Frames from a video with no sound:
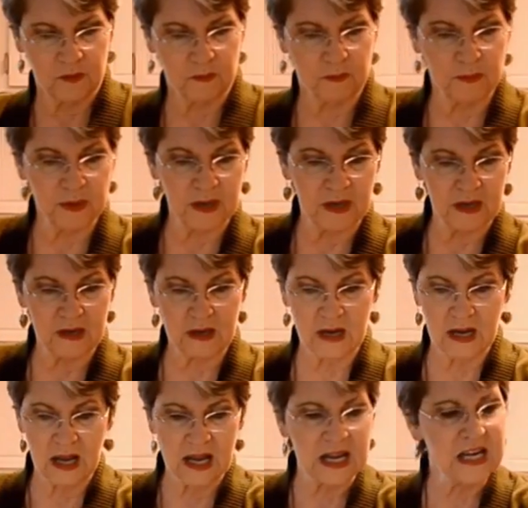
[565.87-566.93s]
Be
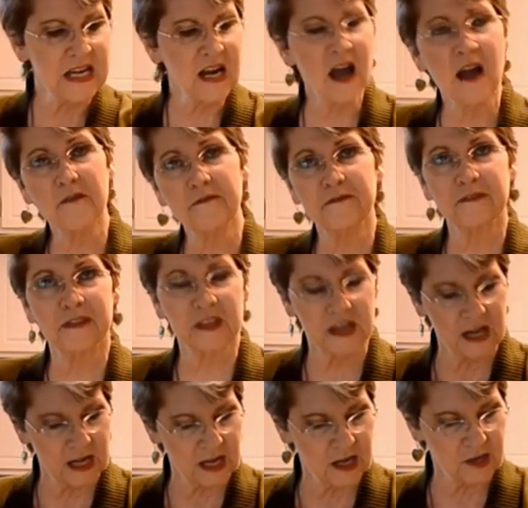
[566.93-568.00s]
enough that
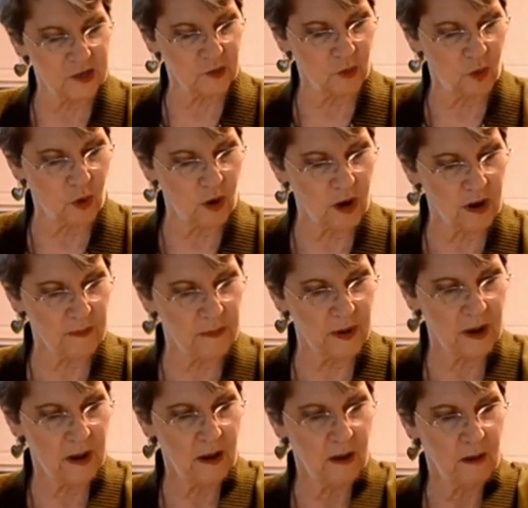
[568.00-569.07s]
it is warm,
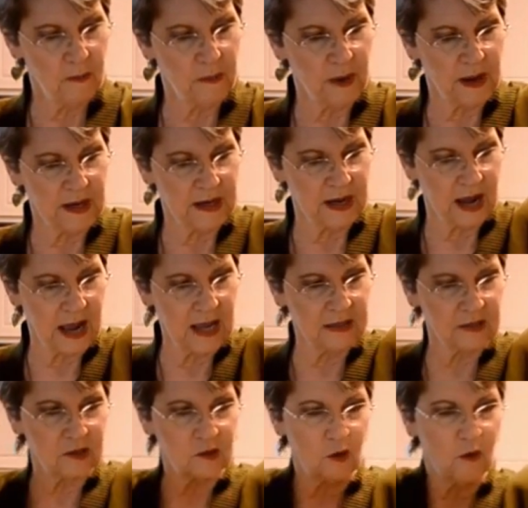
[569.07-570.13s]
but not
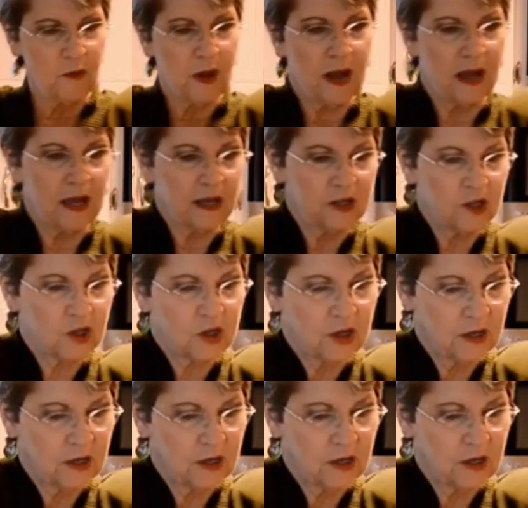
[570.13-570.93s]
so much